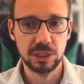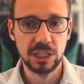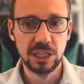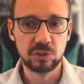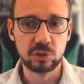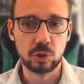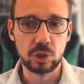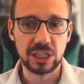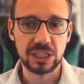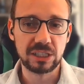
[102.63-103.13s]

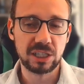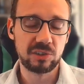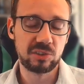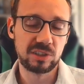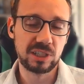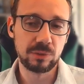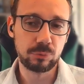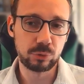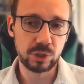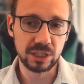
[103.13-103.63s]
So it has
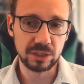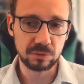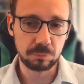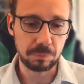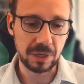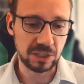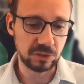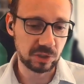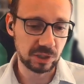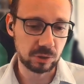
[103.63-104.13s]
different
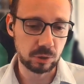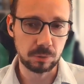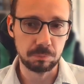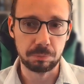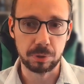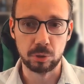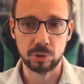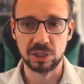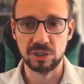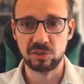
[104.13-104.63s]
basic
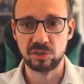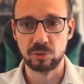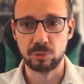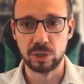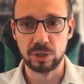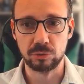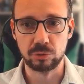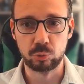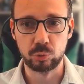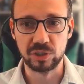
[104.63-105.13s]
components
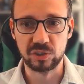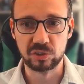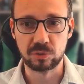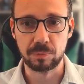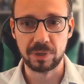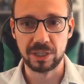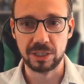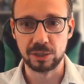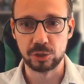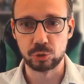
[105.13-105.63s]
around risk
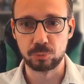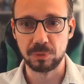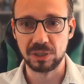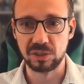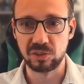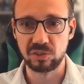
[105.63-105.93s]
management.